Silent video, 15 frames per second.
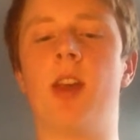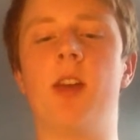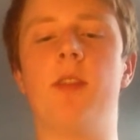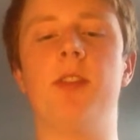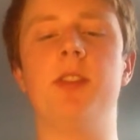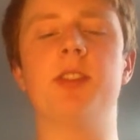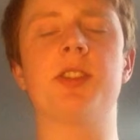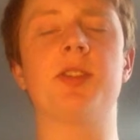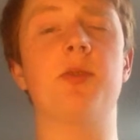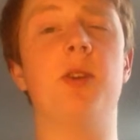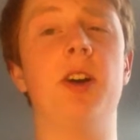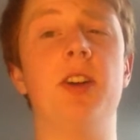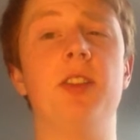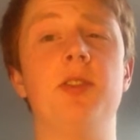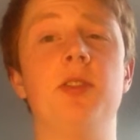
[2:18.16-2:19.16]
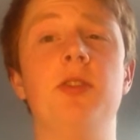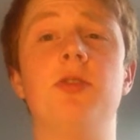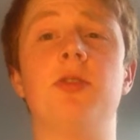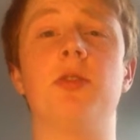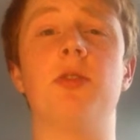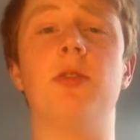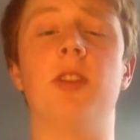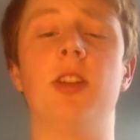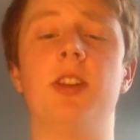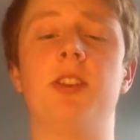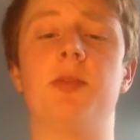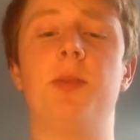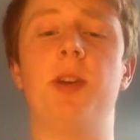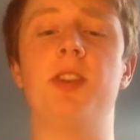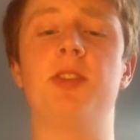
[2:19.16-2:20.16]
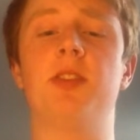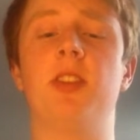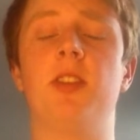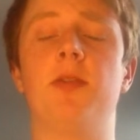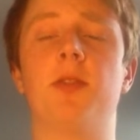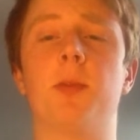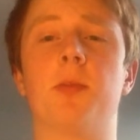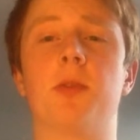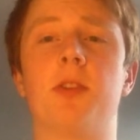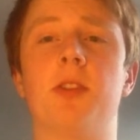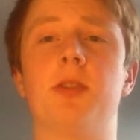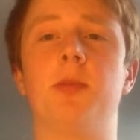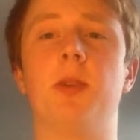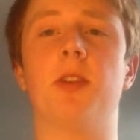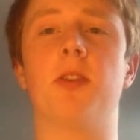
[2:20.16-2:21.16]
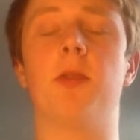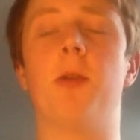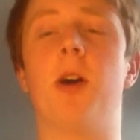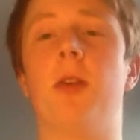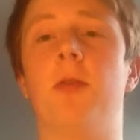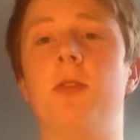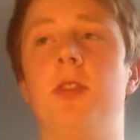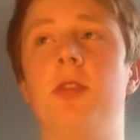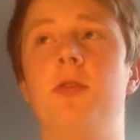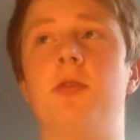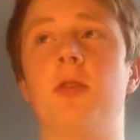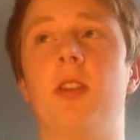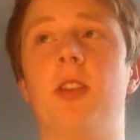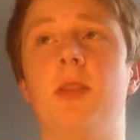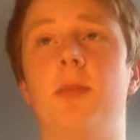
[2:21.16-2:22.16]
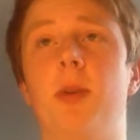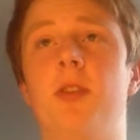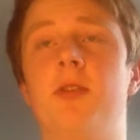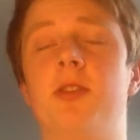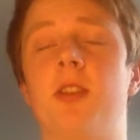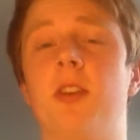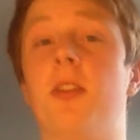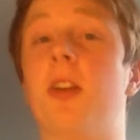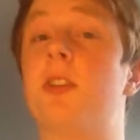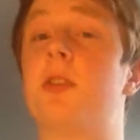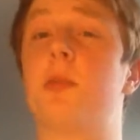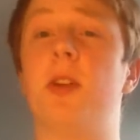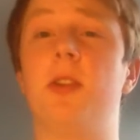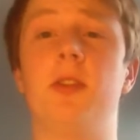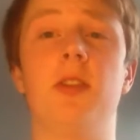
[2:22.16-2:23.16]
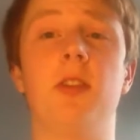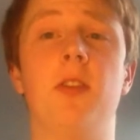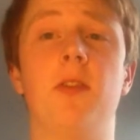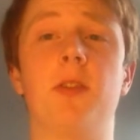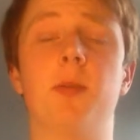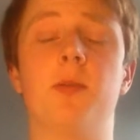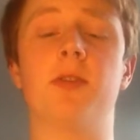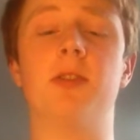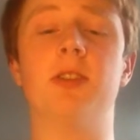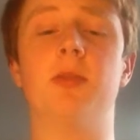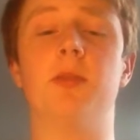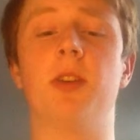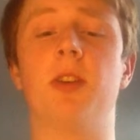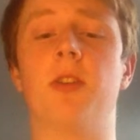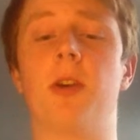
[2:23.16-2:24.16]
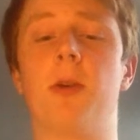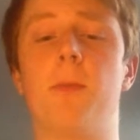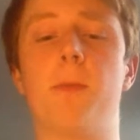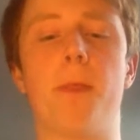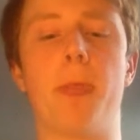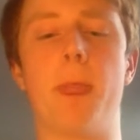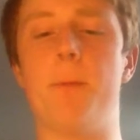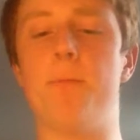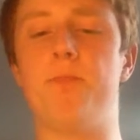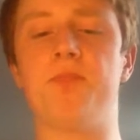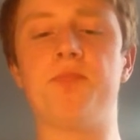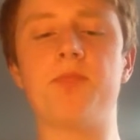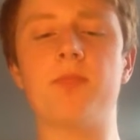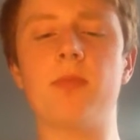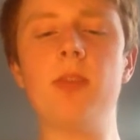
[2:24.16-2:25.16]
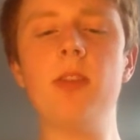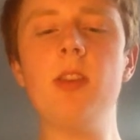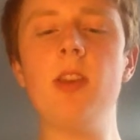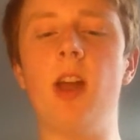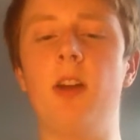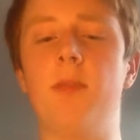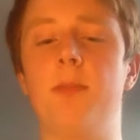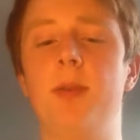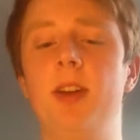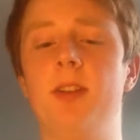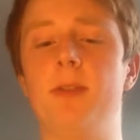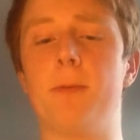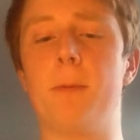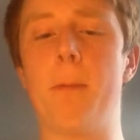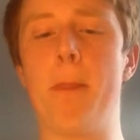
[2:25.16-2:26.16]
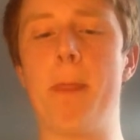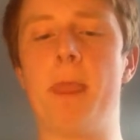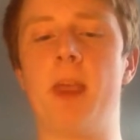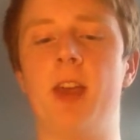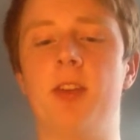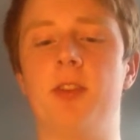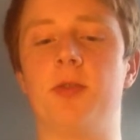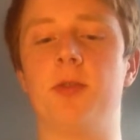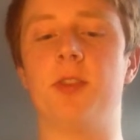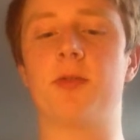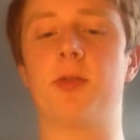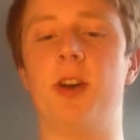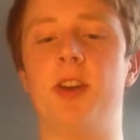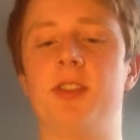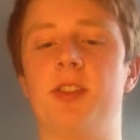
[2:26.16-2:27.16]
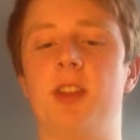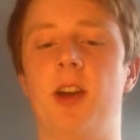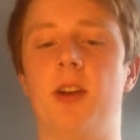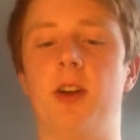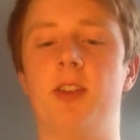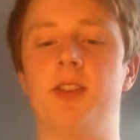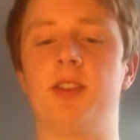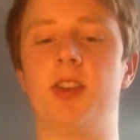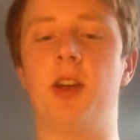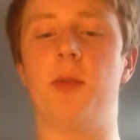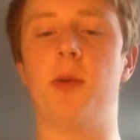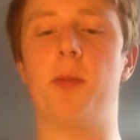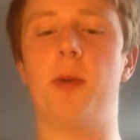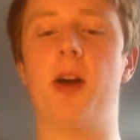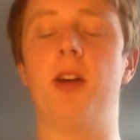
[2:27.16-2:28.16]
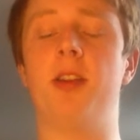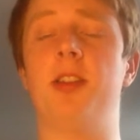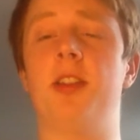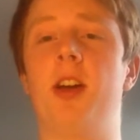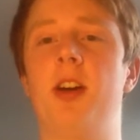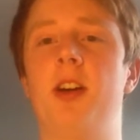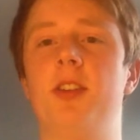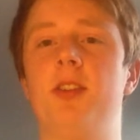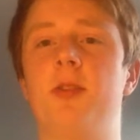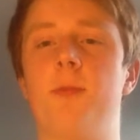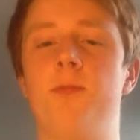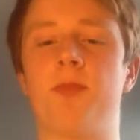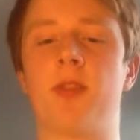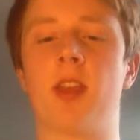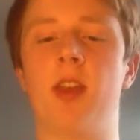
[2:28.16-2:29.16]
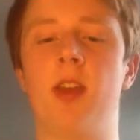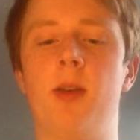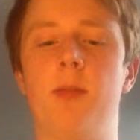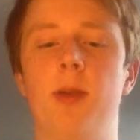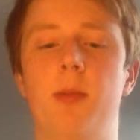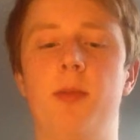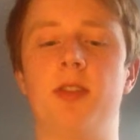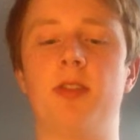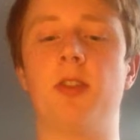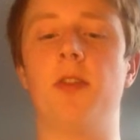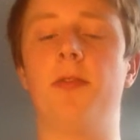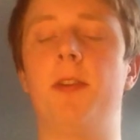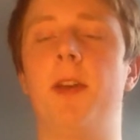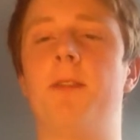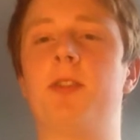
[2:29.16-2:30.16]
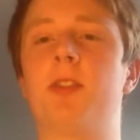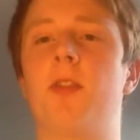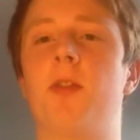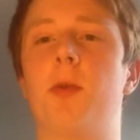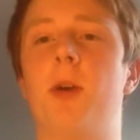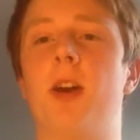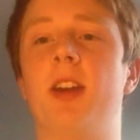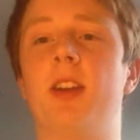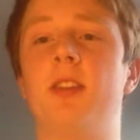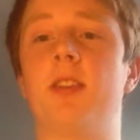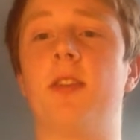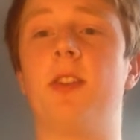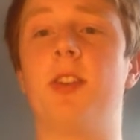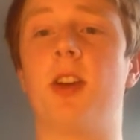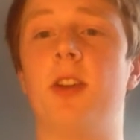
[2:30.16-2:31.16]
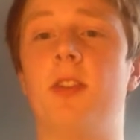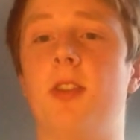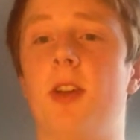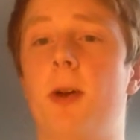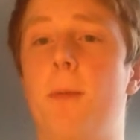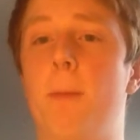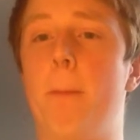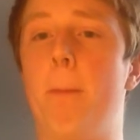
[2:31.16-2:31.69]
This is quite unusual, especially from Krispy Kreme. Well, usual in most donuts, but not from Krispy Kreme. I've bitten into it twice now. I'd say I'm about a third, maybe 2/5 of a way into the donut,